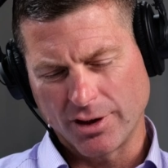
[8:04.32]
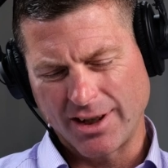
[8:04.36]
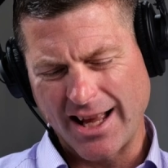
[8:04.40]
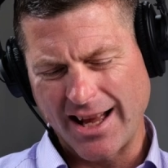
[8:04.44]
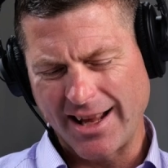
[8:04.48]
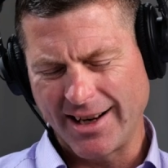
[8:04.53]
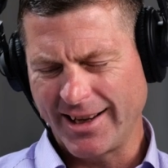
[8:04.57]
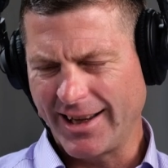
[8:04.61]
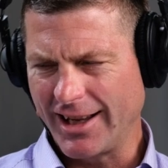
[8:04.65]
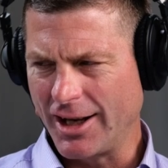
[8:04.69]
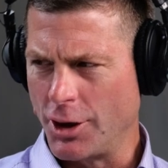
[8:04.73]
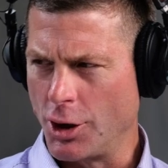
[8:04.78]
would
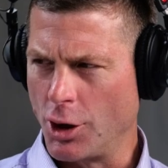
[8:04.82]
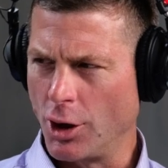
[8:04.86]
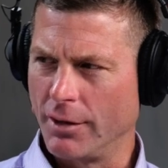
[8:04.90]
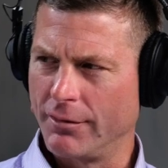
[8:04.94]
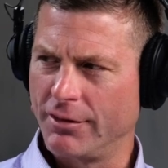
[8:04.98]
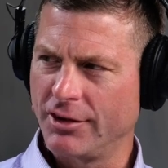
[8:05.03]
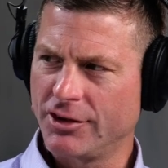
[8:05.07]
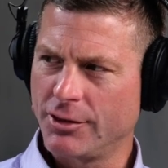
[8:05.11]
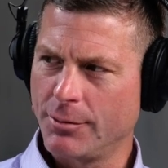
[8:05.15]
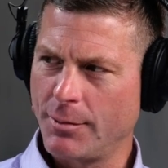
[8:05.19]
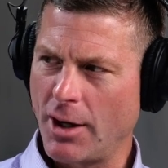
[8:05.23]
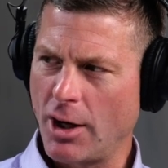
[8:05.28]
kind of get
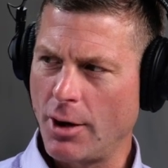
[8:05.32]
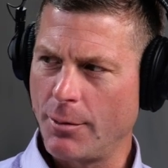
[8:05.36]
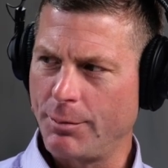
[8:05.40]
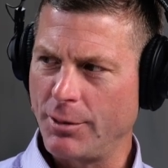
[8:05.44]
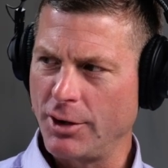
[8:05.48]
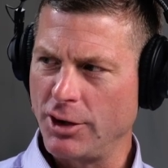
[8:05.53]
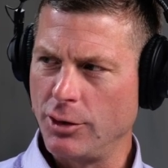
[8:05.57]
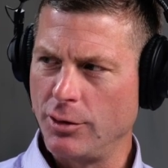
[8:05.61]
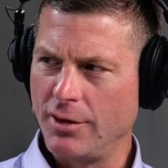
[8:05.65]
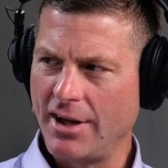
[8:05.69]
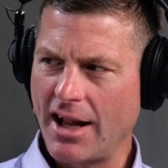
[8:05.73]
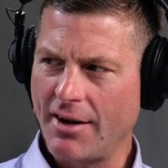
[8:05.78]
nervous about,
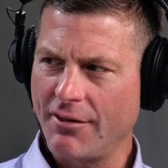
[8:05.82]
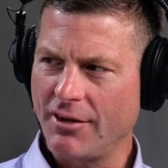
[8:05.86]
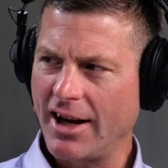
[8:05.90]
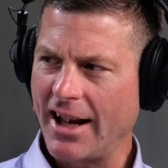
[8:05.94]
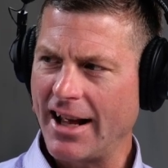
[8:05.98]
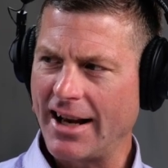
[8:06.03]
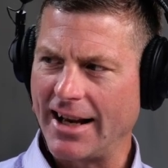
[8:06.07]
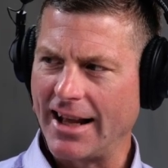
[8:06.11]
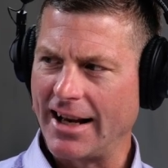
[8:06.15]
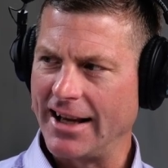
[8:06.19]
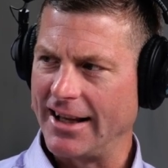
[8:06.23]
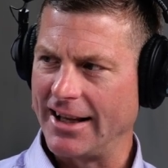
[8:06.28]
but you never
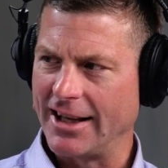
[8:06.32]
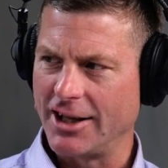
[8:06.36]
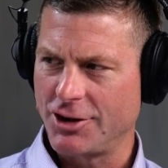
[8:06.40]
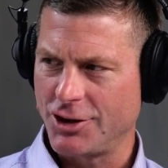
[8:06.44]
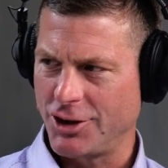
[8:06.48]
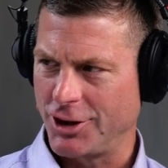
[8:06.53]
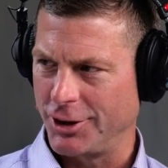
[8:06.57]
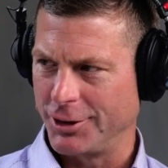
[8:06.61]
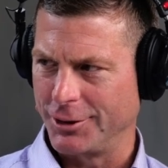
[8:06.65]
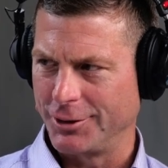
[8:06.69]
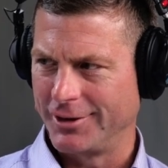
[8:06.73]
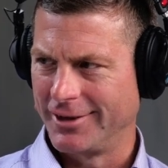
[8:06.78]
had any
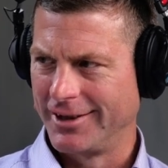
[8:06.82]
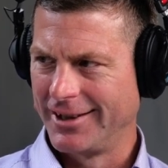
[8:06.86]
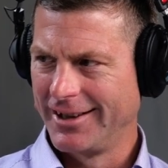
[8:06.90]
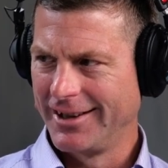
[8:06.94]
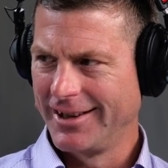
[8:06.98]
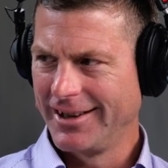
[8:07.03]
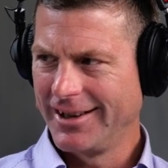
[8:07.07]
issue,